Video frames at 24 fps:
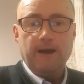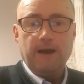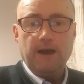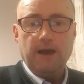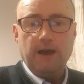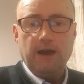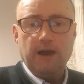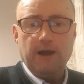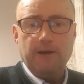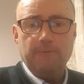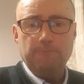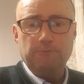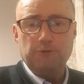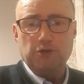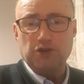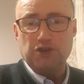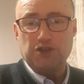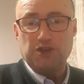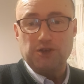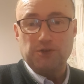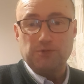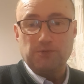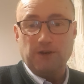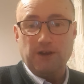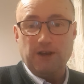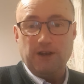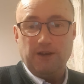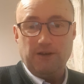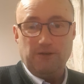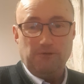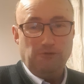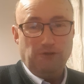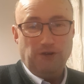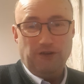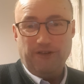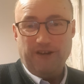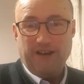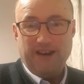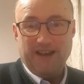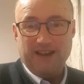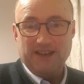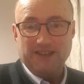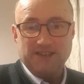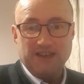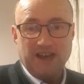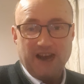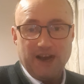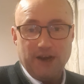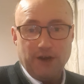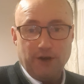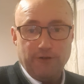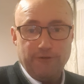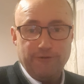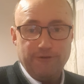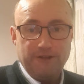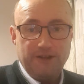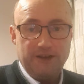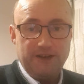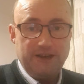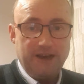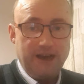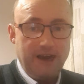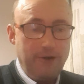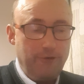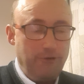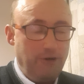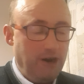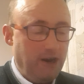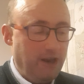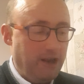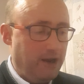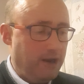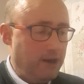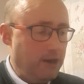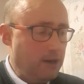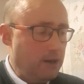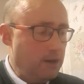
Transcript: Um, just as we're we're ready to sign off for the day, really.